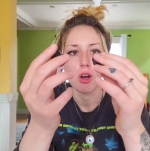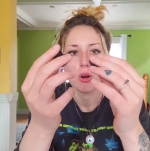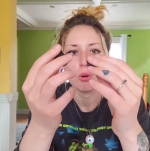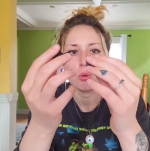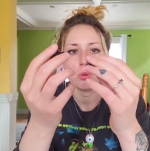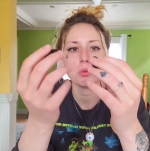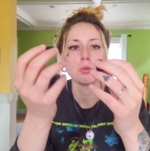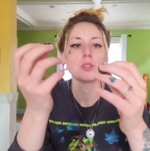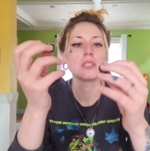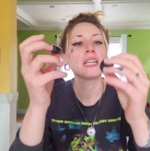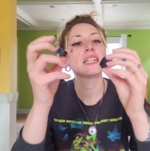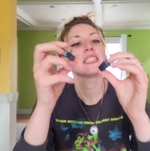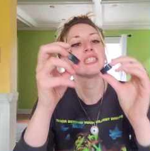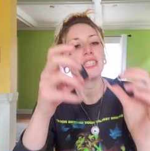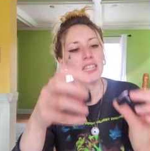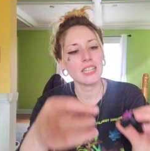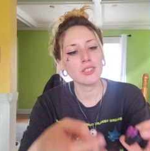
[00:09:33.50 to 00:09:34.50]
Oh, yeah,
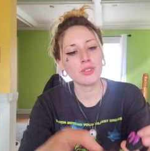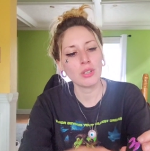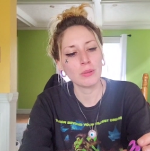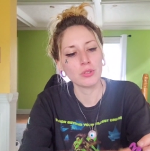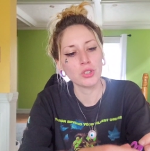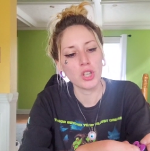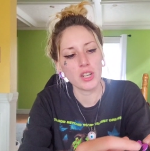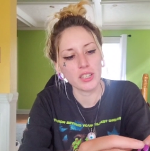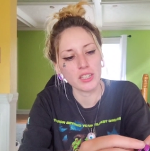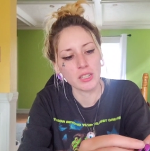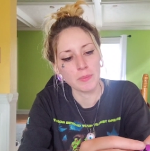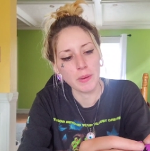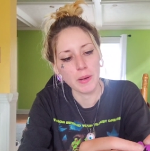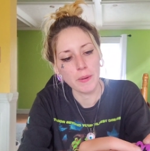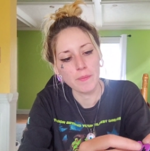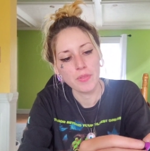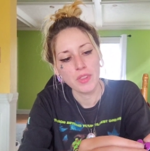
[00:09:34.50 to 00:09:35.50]
see, that's what I'm talking
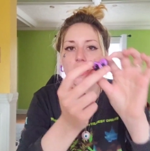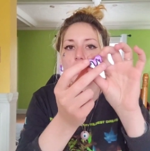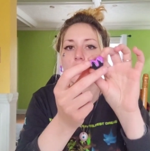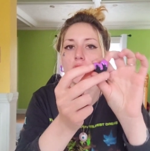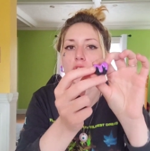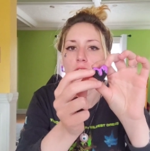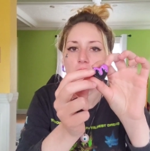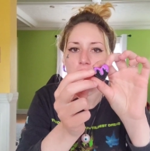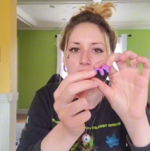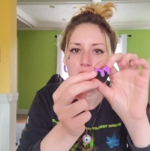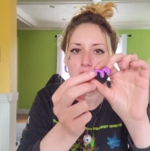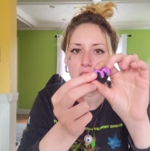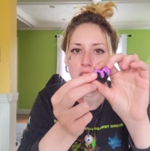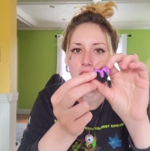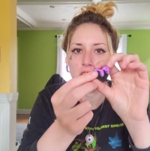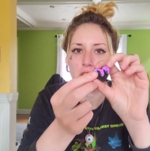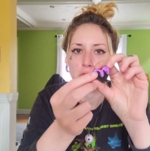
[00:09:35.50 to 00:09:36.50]
about. The resin
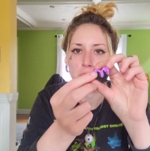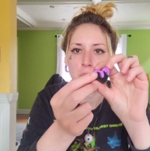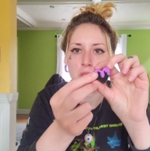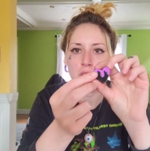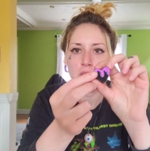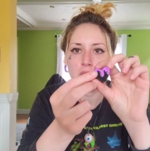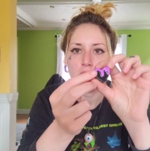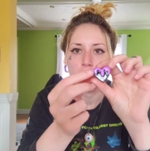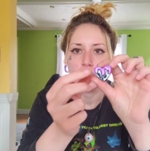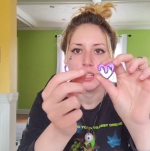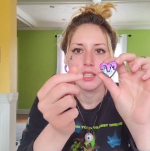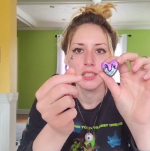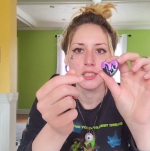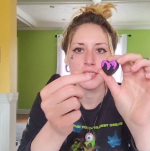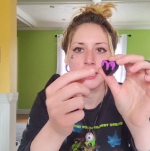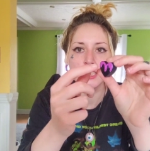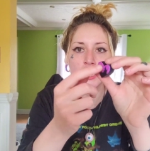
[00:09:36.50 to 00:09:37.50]
on this one
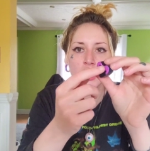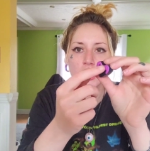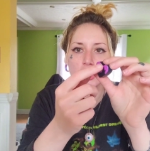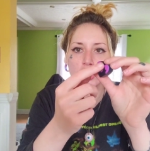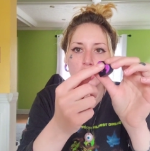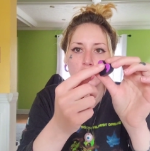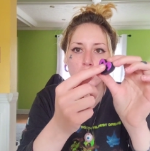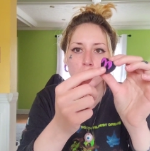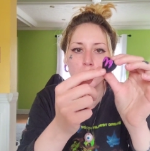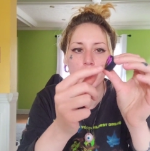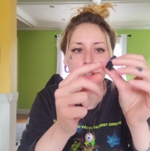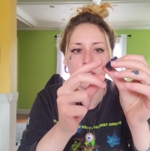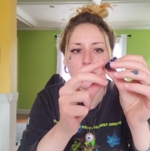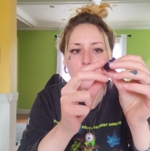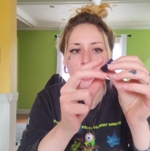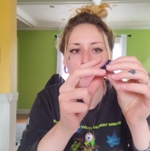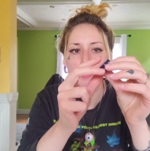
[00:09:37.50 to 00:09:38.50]
did not do well.
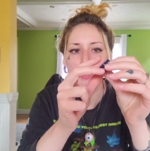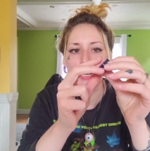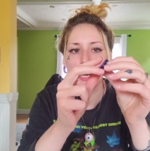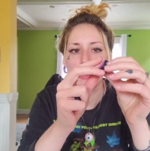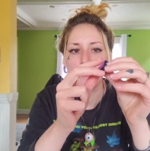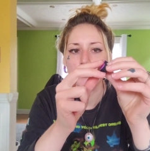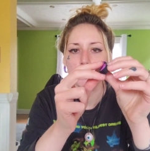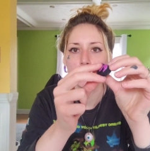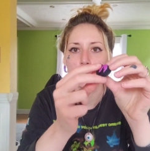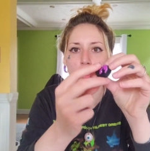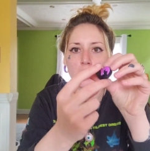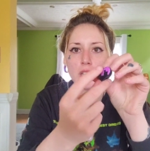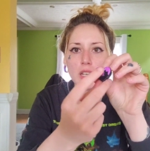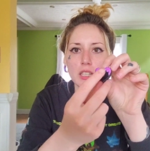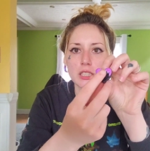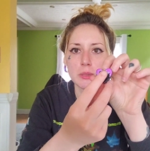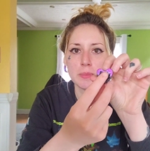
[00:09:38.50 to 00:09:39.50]
Like I'm gonna have to put
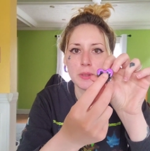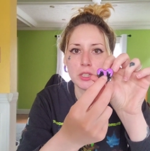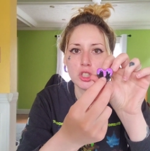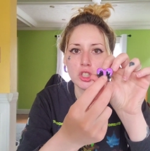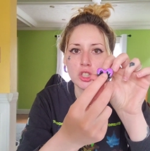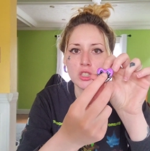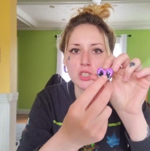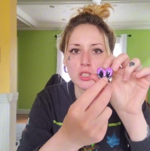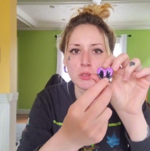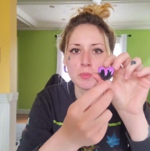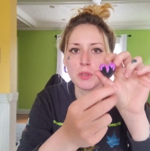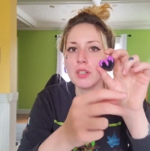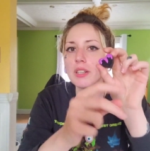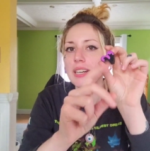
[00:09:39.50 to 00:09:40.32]
it, especially on this middle.